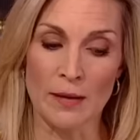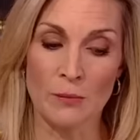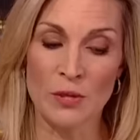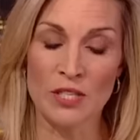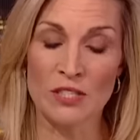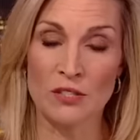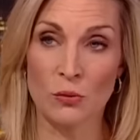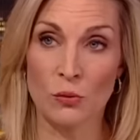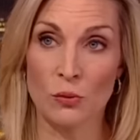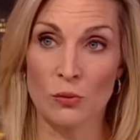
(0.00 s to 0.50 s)
And
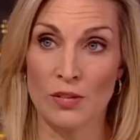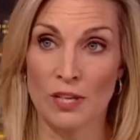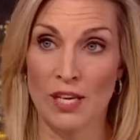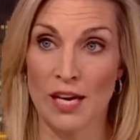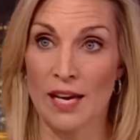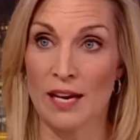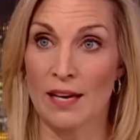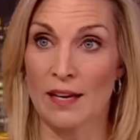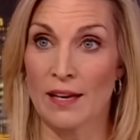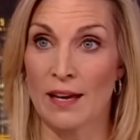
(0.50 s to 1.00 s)
we saw the
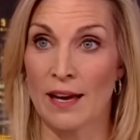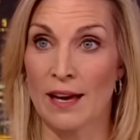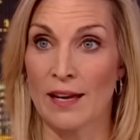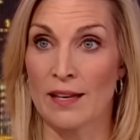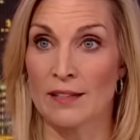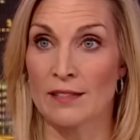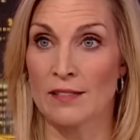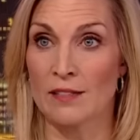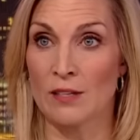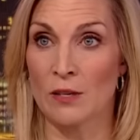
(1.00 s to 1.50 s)
King
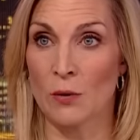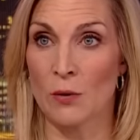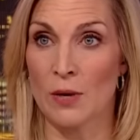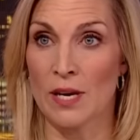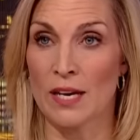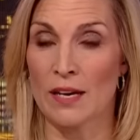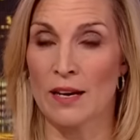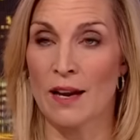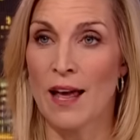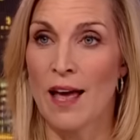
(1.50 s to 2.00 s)
and the
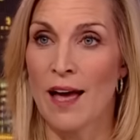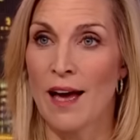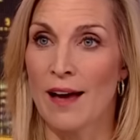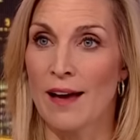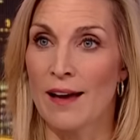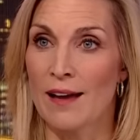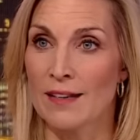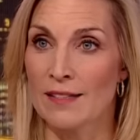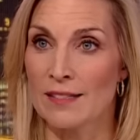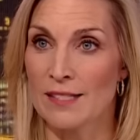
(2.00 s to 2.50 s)
Queen
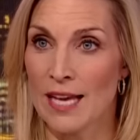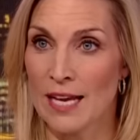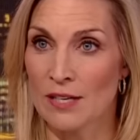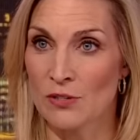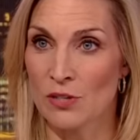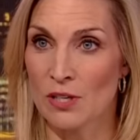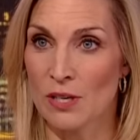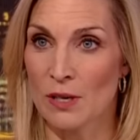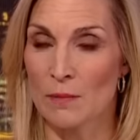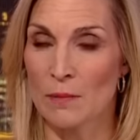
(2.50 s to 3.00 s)
at
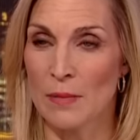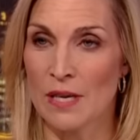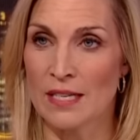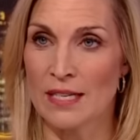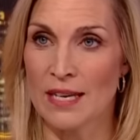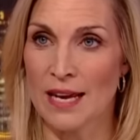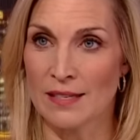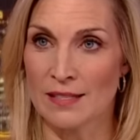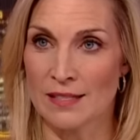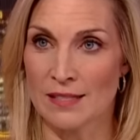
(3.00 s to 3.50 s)
Sandringham
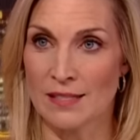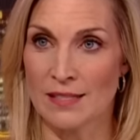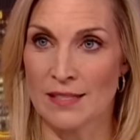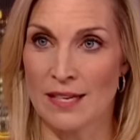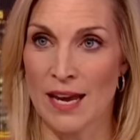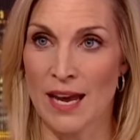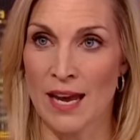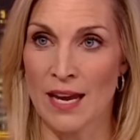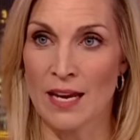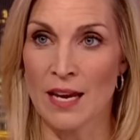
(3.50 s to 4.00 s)

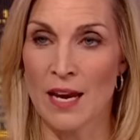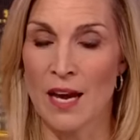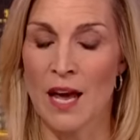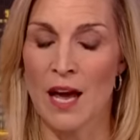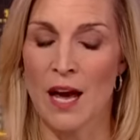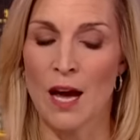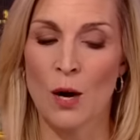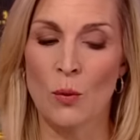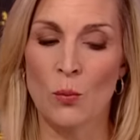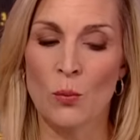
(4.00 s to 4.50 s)
yesterday.
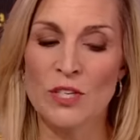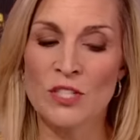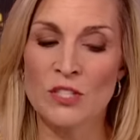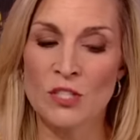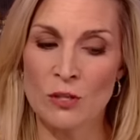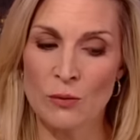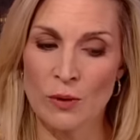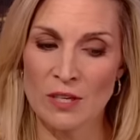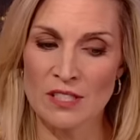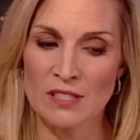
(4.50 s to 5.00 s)
We
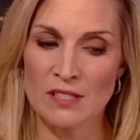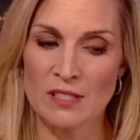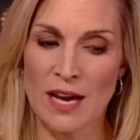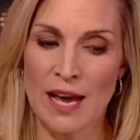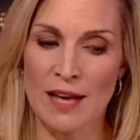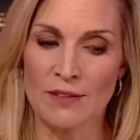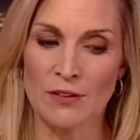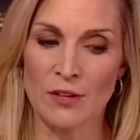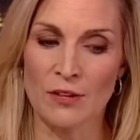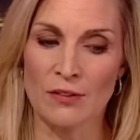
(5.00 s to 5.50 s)
do
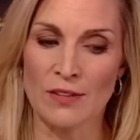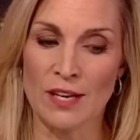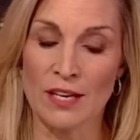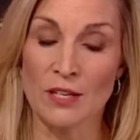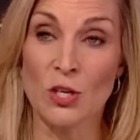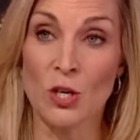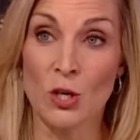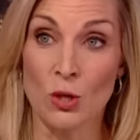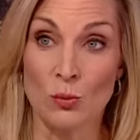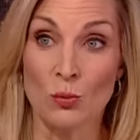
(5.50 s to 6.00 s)
understand that they
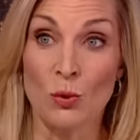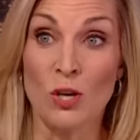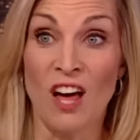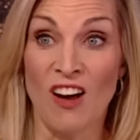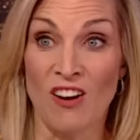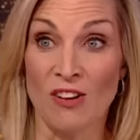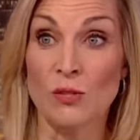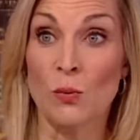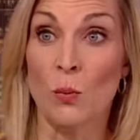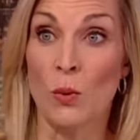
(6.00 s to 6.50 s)
knew
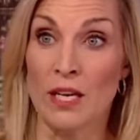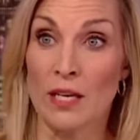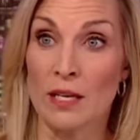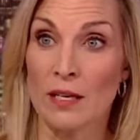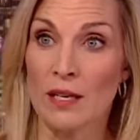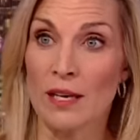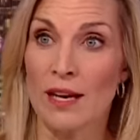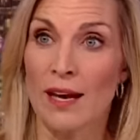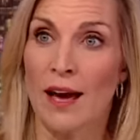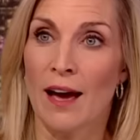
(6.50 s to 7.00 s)
last
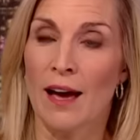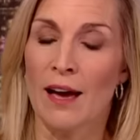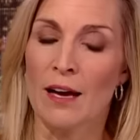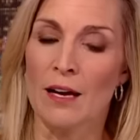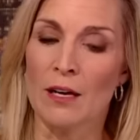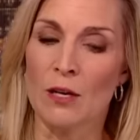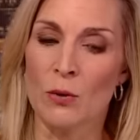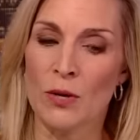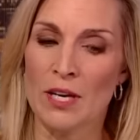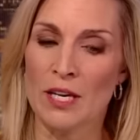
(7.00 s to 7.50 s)
week.
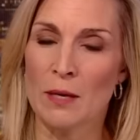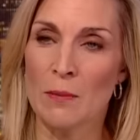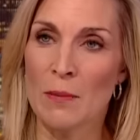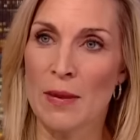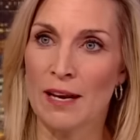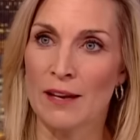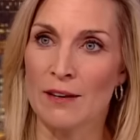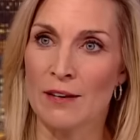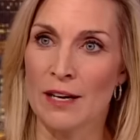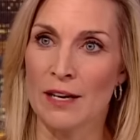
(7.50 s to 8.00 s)
Mm. Queen
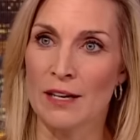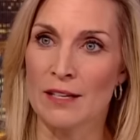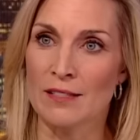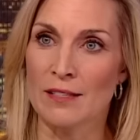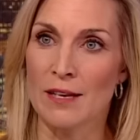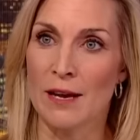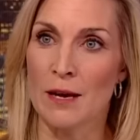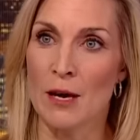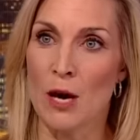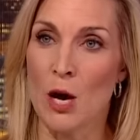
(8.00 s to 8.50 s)
Camilla
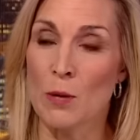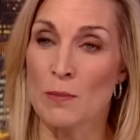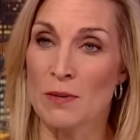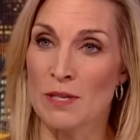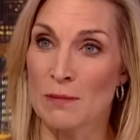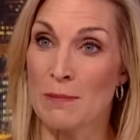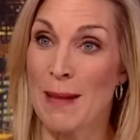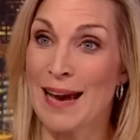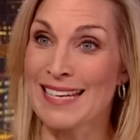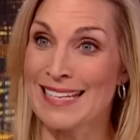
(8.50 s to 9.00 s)

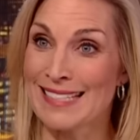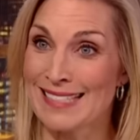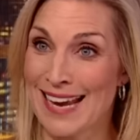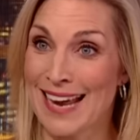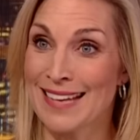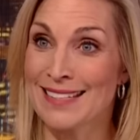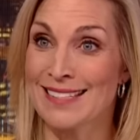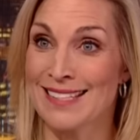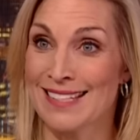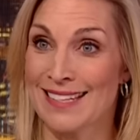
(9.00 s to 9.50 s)
opened a Maggie's
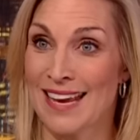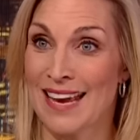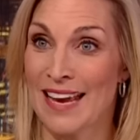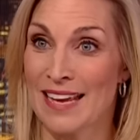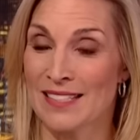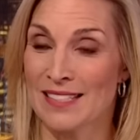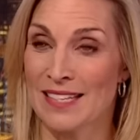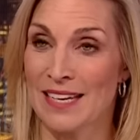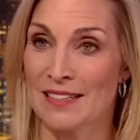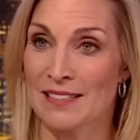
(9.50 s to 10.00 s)
Cancer
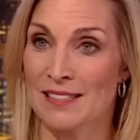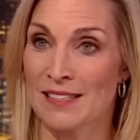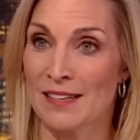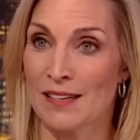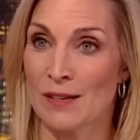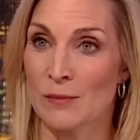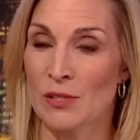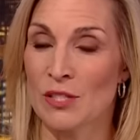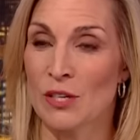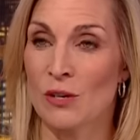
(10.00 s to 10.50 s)
Care Centre,
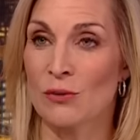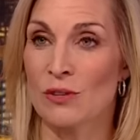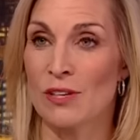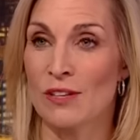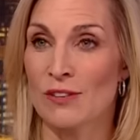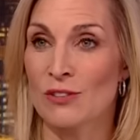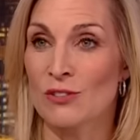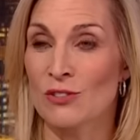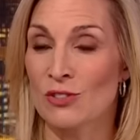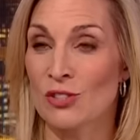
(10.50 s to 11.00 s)
and we're told
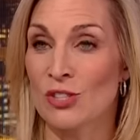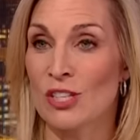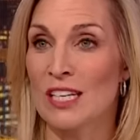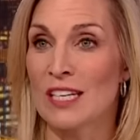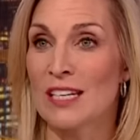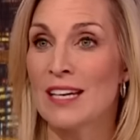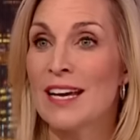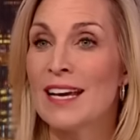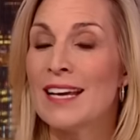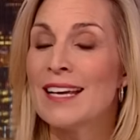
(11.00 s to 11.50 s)
that
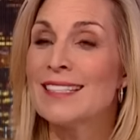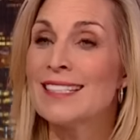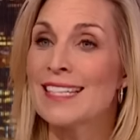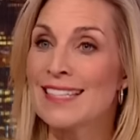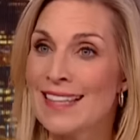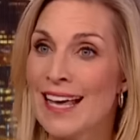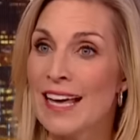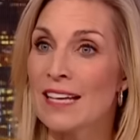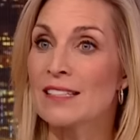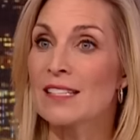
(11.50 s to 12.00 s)
she
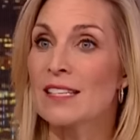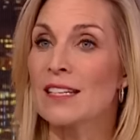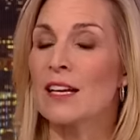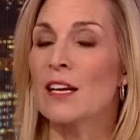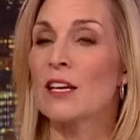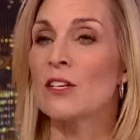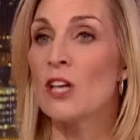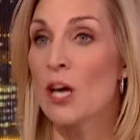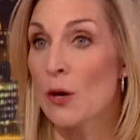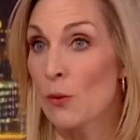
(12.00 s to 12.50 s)
did that
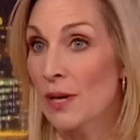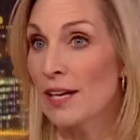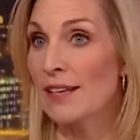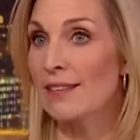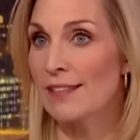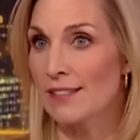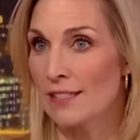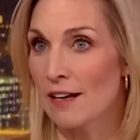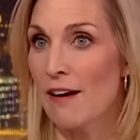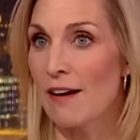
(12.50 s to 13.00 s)

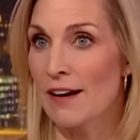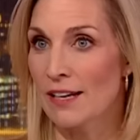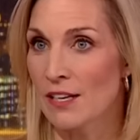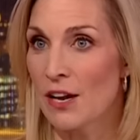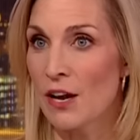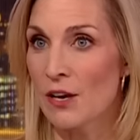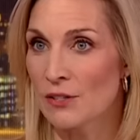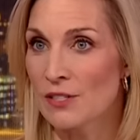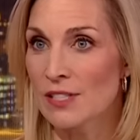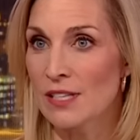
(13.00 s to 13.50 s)
knowing the
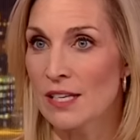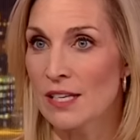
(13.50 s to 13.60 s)
diagnosis.